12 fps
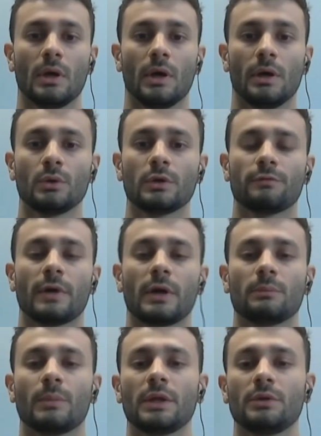You can
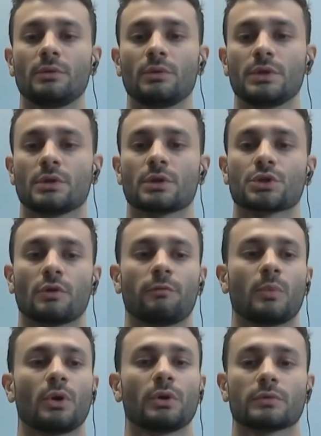find many research
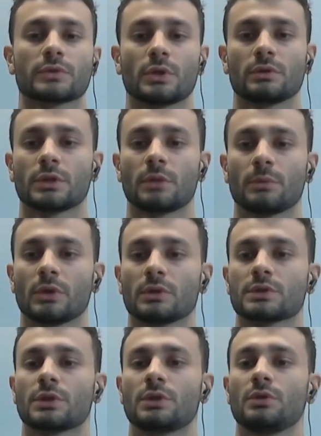of point-of-sale
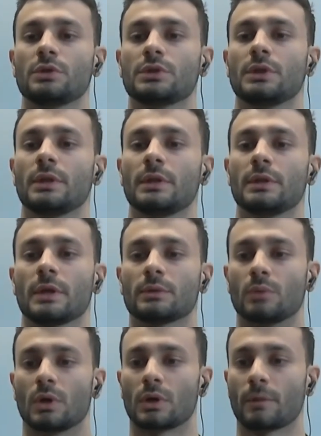terminal security in the
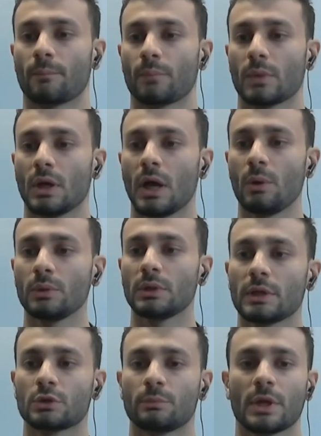network. I would
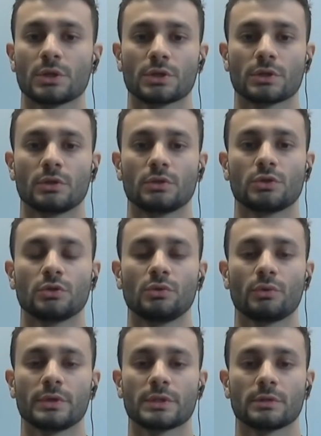to mention the
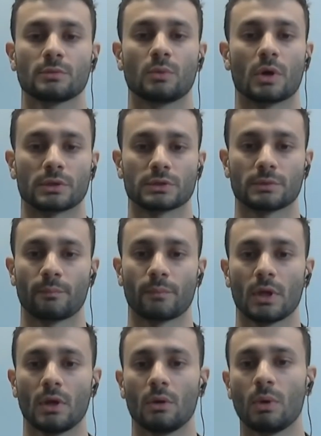two recent works.
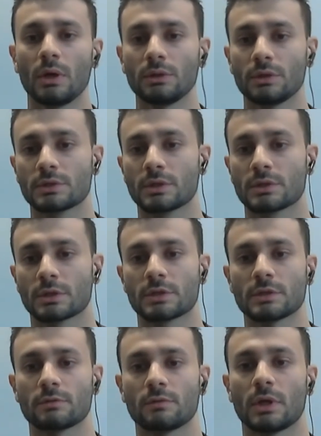One is the
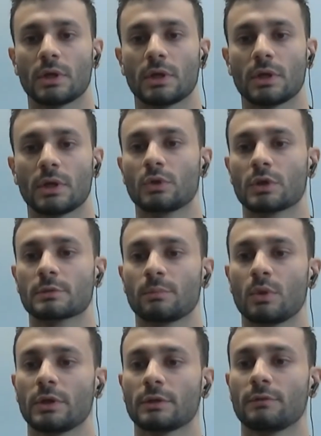successful attempt to
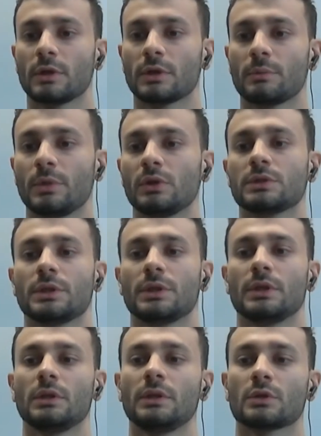exploit a vulnerability
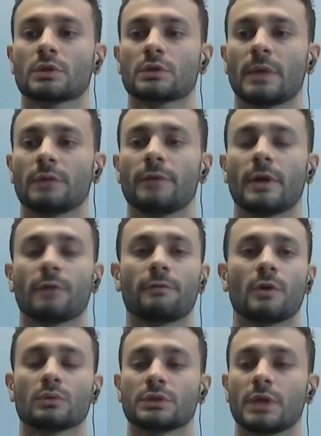in Linux-based
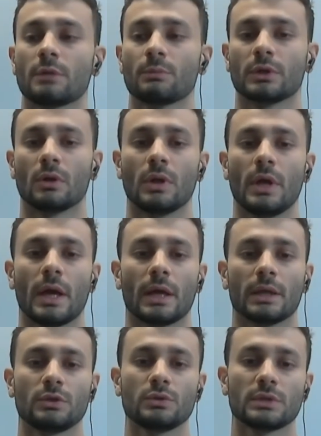Verifone terminal
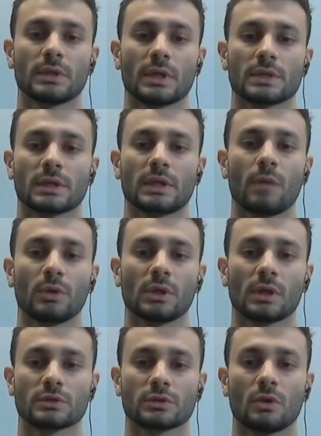and use it as a gaming
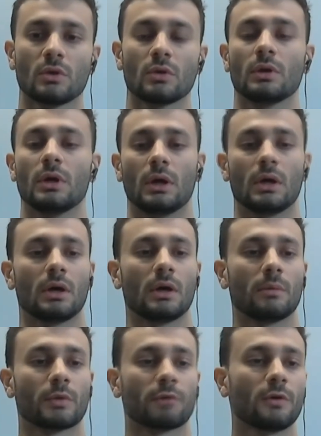console,
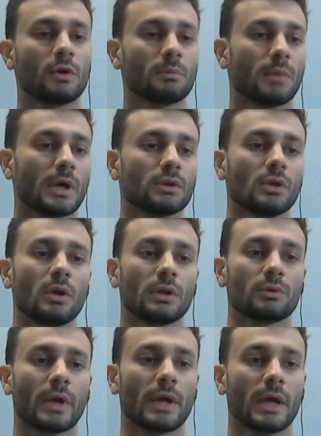performed by
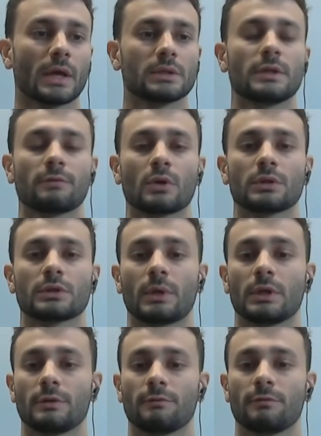Nolan Ray at DEF CON
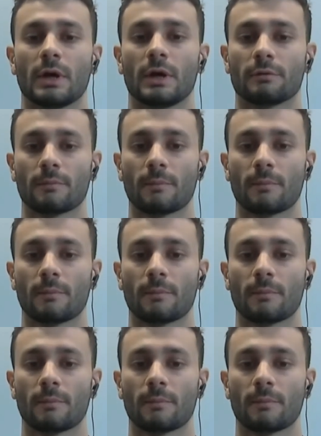25.